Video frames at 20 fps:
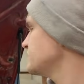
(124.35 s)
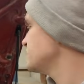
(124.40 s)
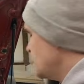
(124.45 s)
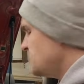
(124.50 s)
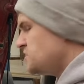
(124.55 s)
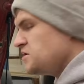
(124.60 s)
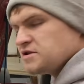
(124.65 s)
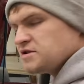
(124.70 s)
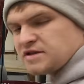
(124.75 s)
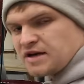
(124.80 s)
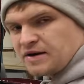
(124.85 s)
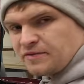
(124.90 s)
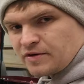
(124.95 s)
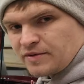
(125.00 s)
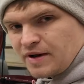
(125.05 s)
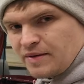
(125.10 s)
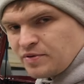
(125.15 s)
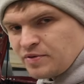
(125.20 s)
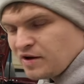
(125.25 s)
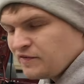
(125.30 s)
As you saw in one
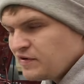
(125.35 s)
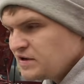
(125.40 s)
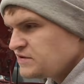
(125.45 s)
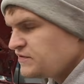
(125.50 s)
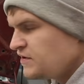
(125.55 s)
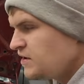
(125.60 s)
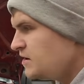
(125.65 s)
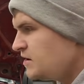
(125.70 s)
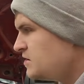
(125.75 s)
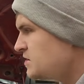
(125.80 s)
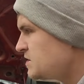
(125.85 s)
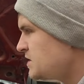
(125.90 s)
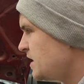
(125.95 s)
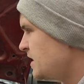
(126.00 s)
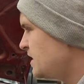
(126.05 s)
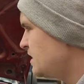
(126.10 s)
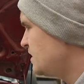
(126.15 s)
of my previous videos, I